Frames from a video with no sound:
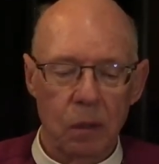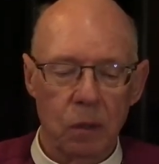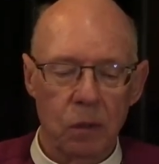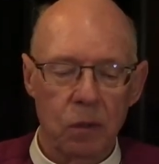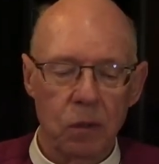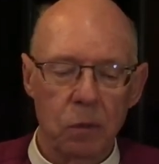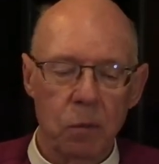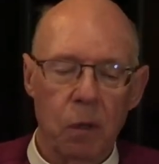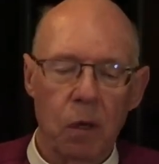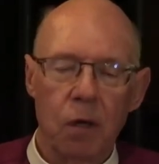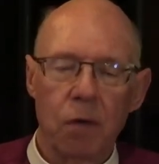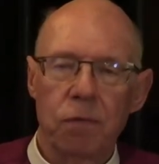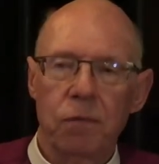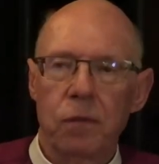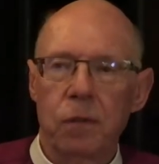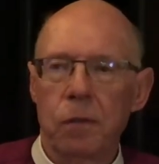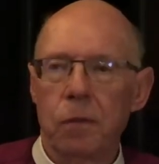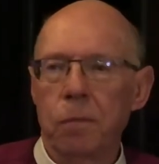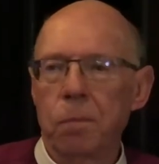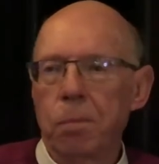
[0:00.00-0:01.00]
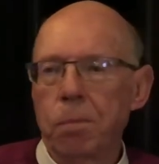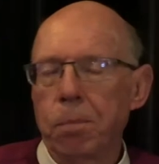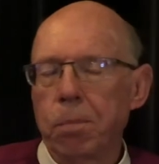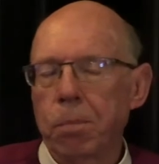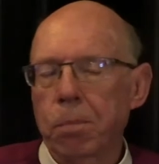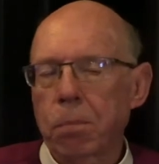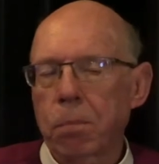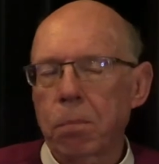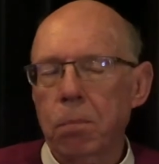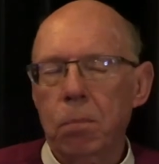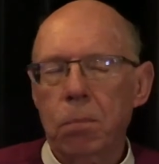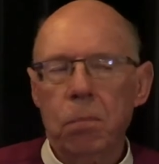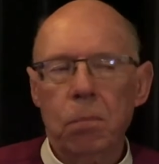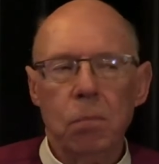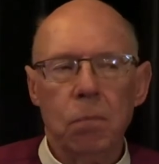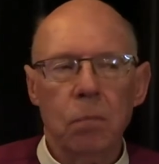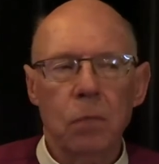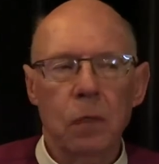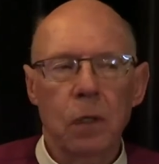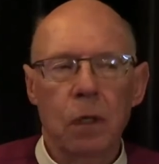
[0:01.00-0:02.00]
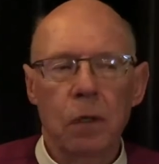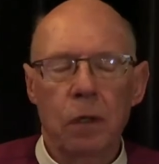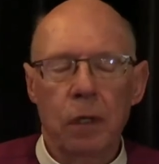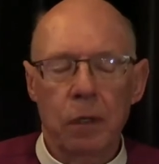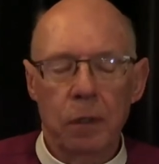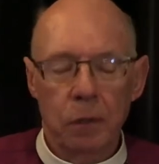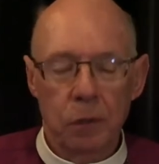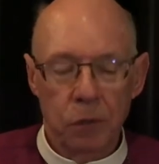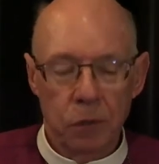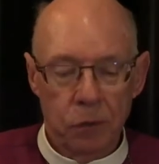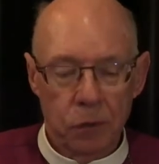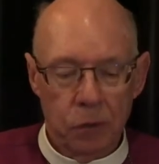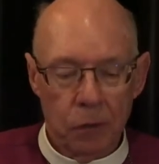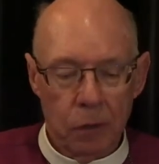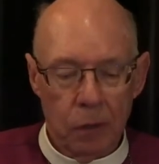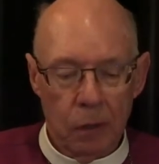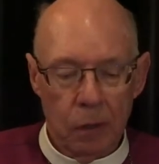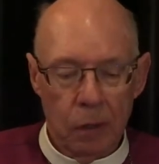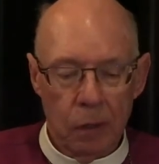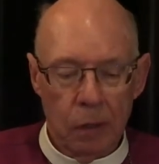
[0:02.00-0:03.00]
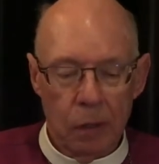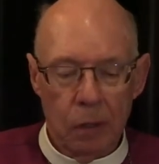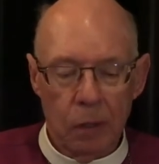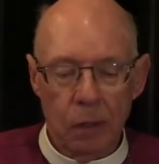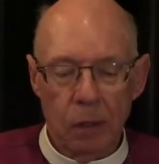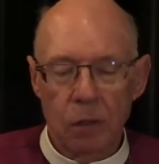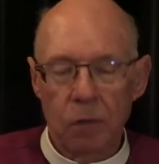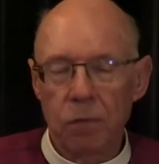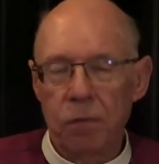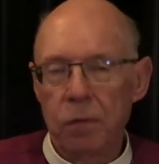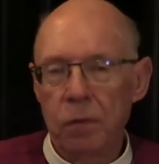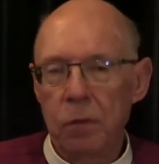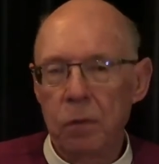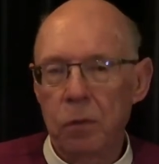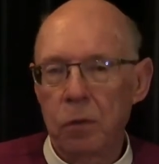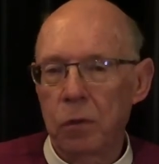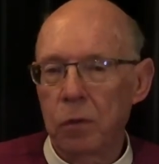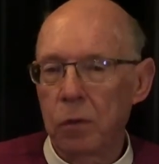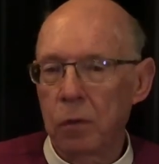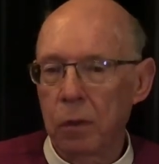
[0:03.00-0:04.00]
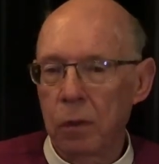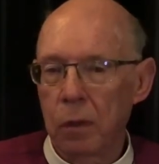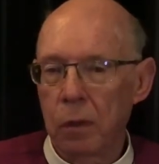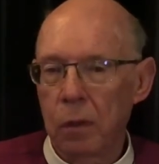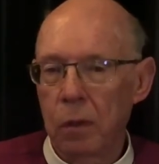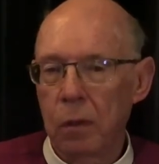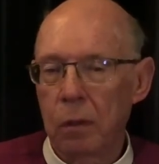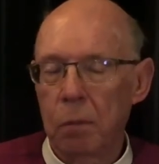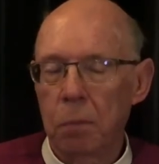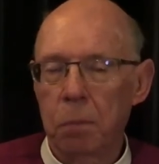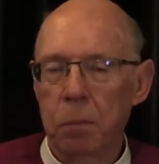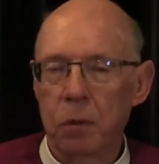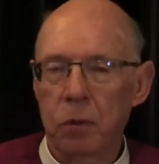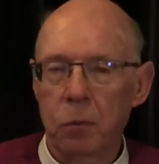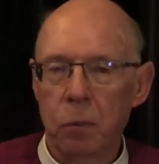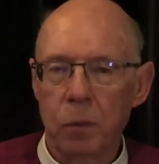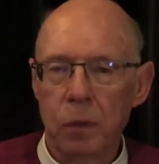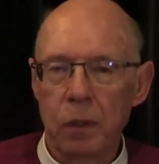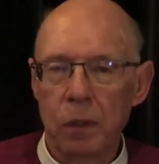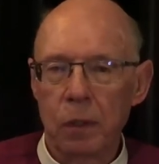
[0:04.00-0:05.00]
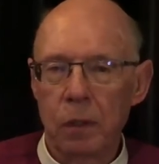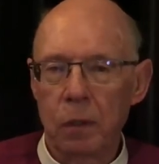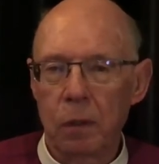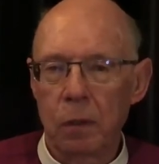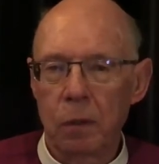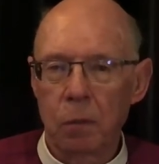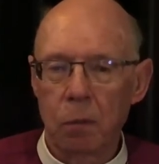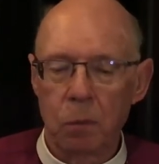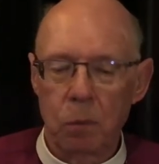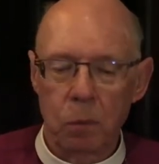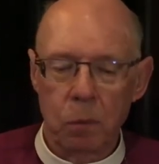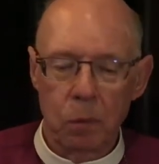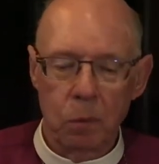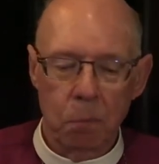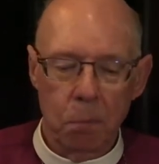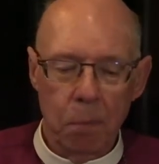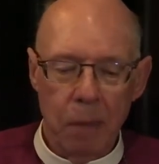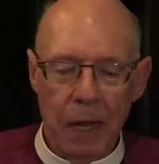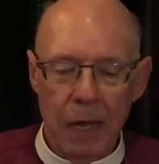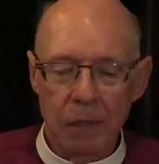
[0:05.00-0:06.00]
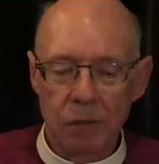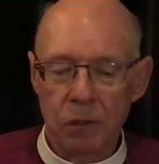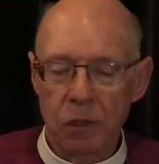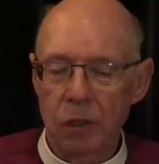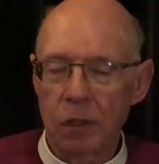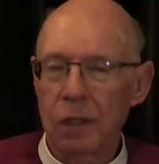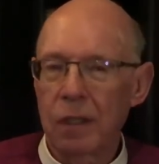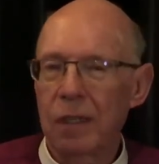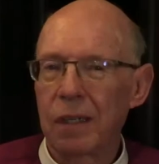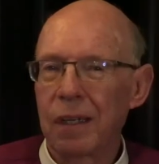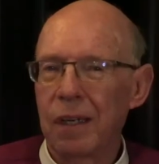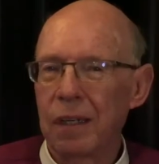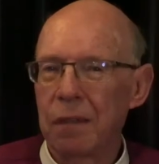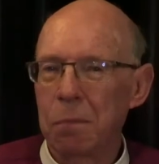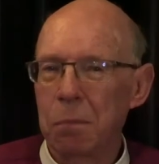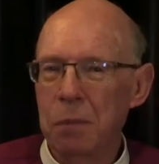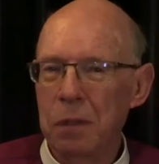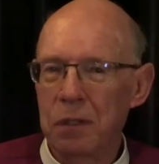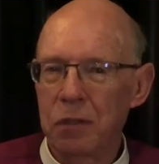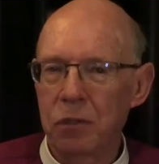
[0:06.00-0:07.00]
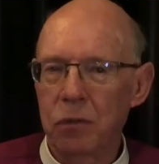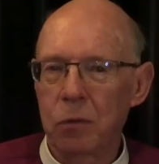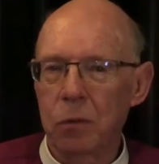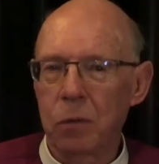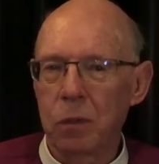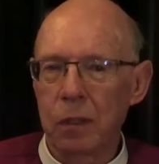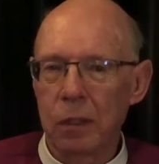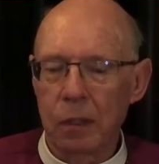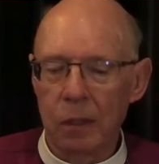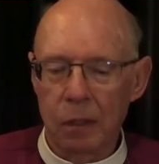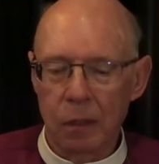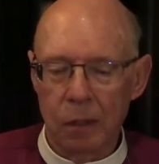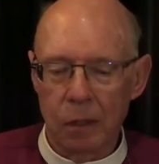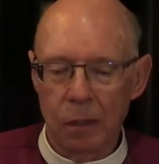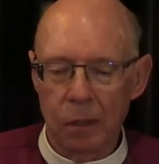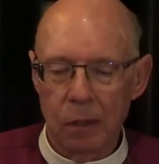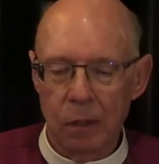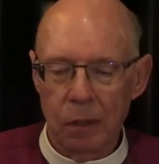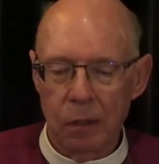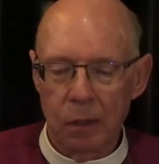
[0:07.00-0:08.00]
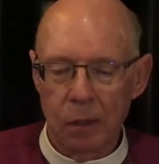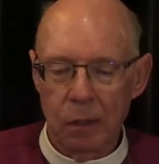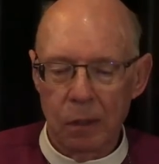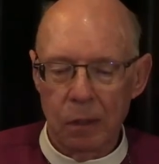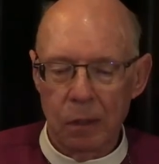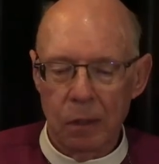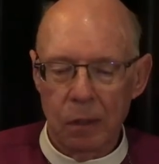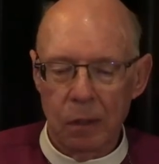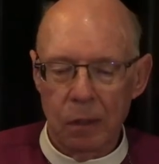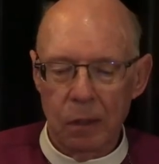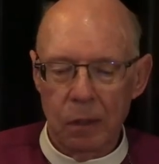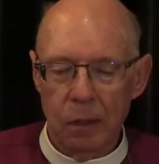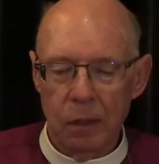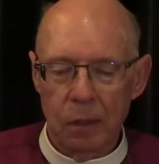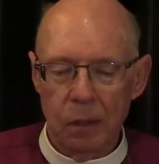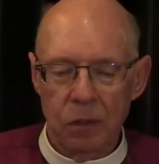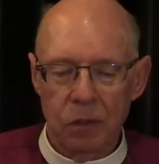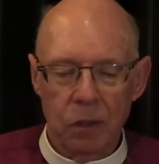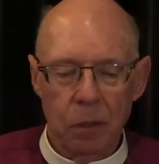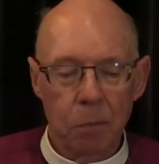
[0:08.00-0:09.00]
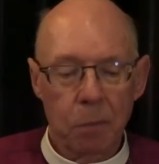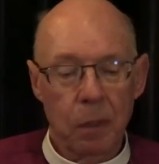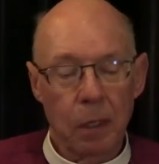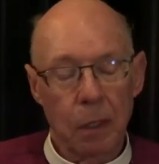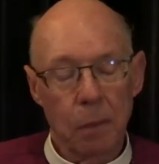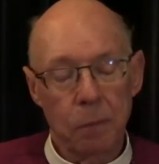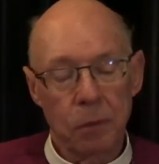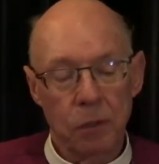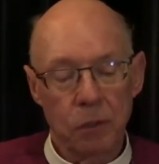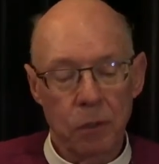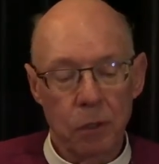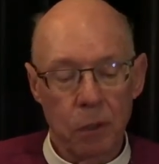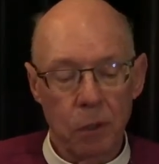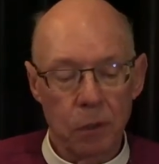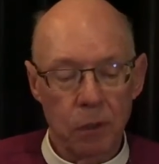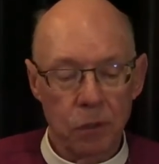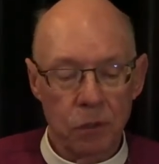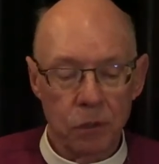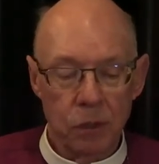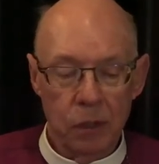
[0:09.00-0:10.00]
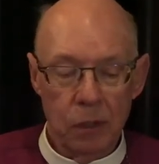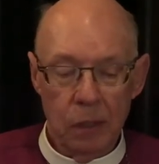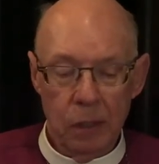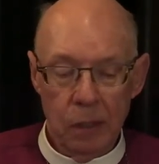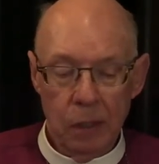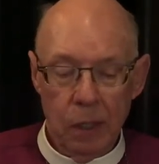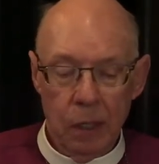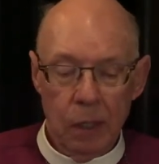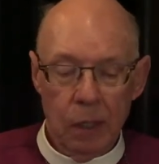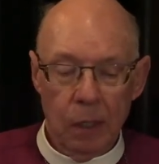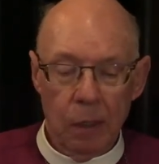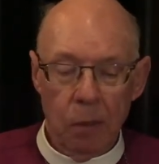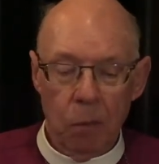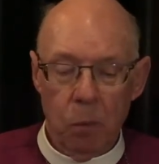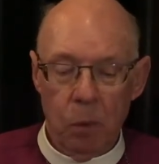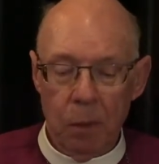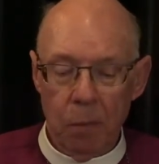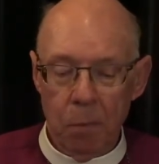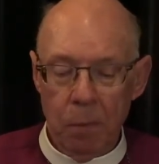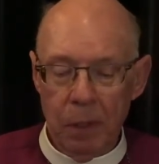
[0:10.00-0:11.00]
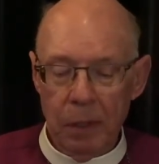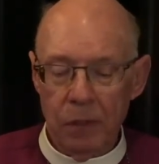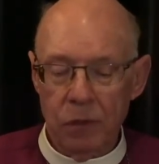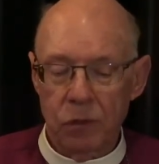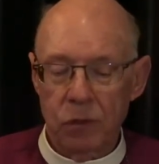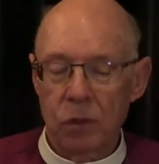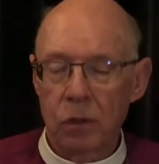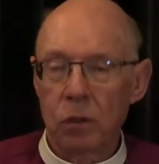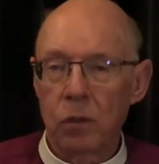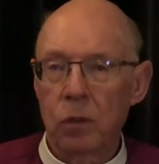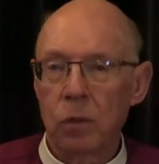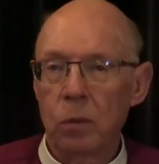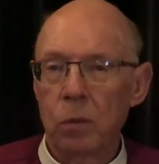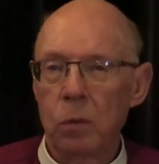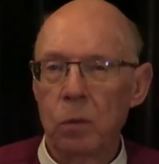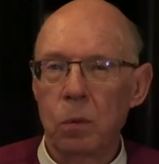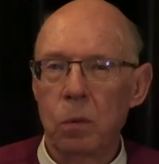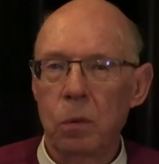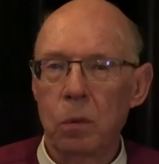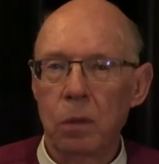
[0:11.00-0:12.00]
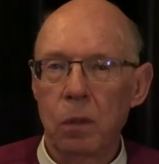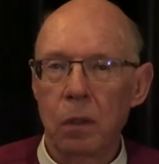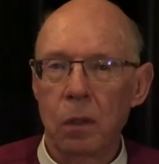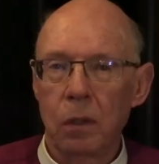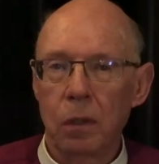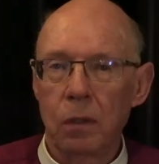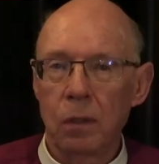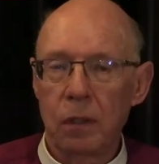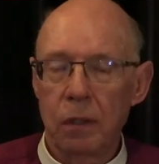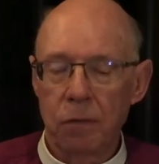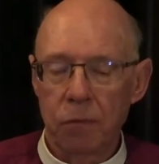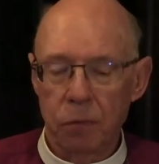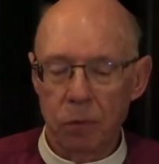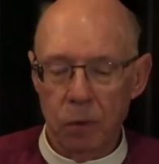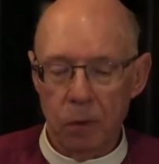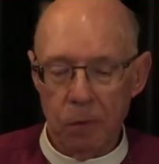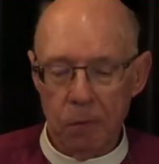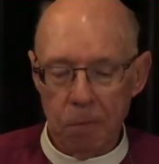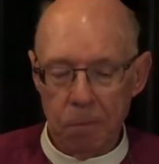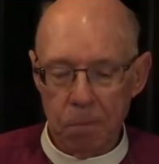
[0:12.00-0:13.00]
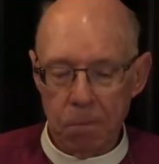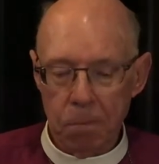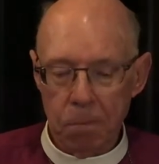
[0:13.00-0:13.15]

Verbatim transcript: Too often, there is confusion between magic and mystery. Sometimes it's hard to see what makes the two different.